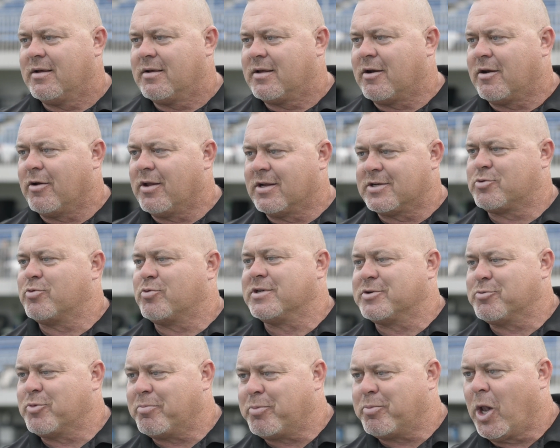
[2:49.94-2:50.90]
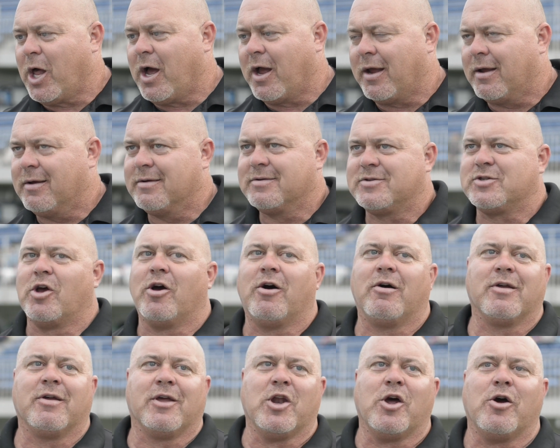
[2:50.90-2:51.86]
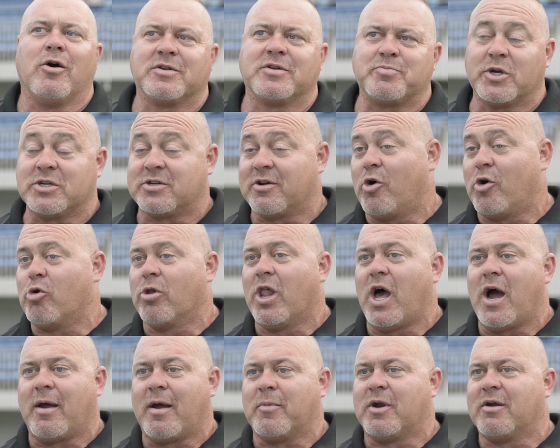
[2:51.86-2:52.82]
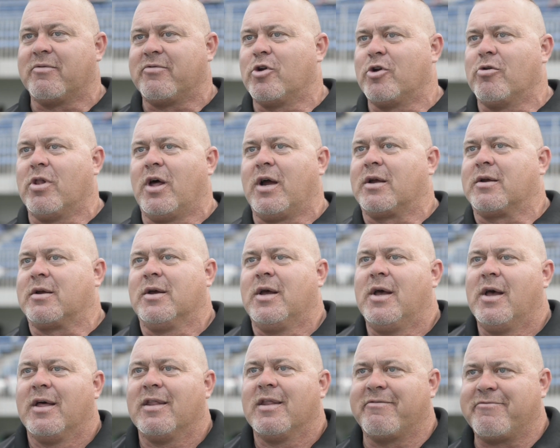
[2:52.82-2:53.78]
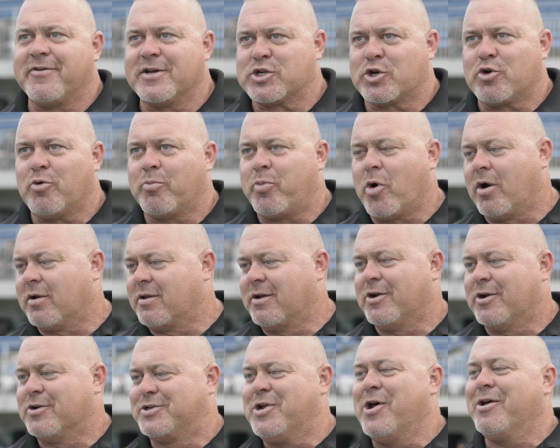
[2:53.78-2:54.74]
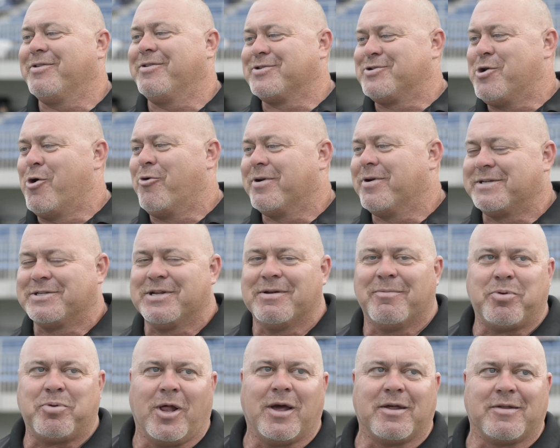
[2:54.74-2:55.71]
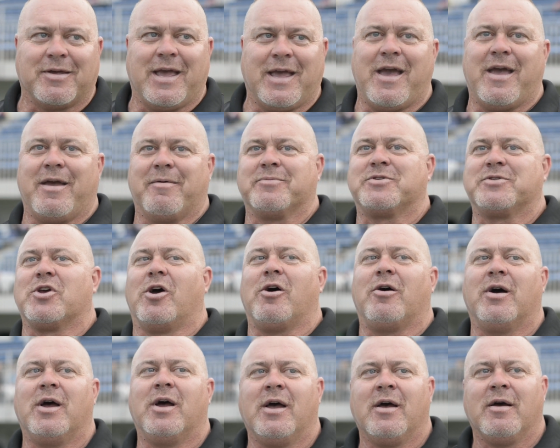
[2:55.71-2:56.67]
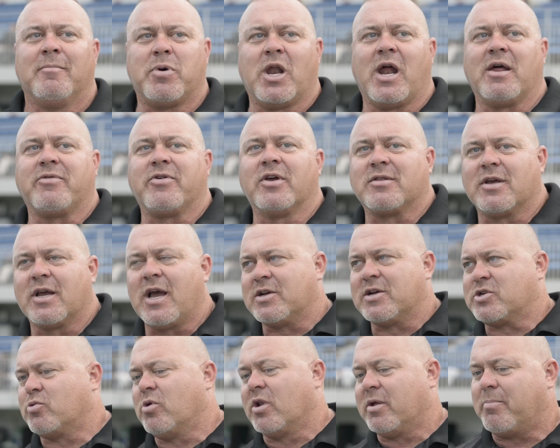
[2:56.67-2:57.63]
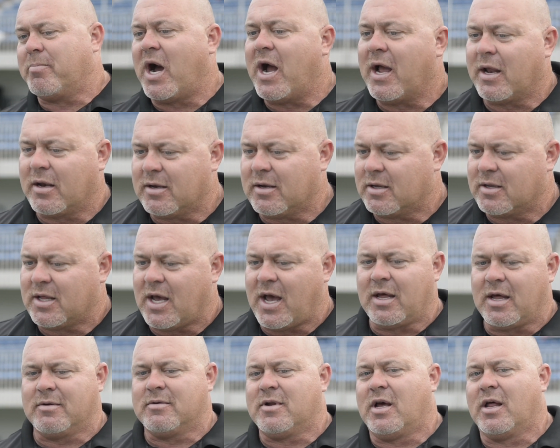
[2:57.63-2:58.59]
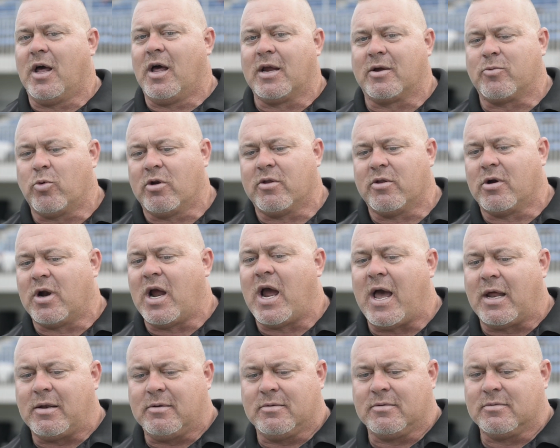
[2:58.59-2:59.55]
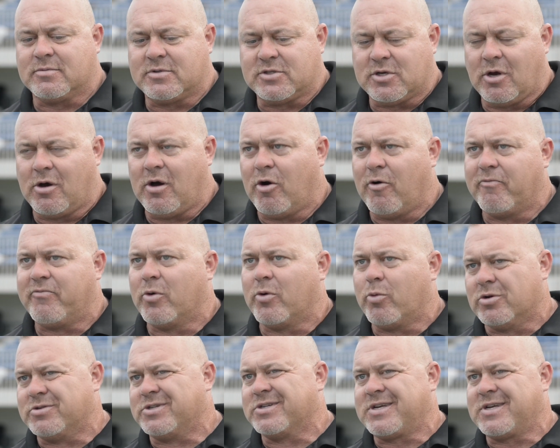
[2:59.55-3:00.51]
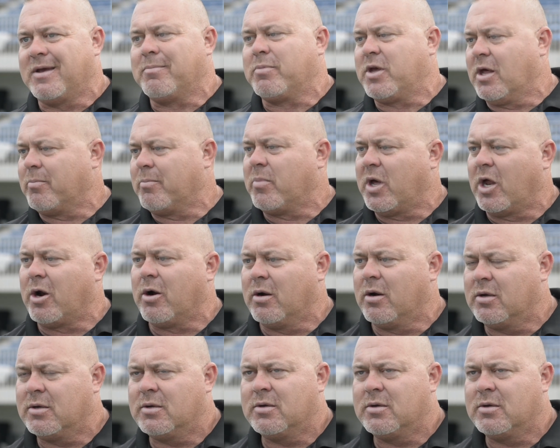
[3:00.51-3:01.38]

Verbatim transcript: you know, that's the reason we play. So, you know, especially O lineman, if you don't like the physical part, then there's, there's no reason to play the game. So, but I think the guys are really buying into that, and I like where they're at, and so hopefully we'll just keep getting better.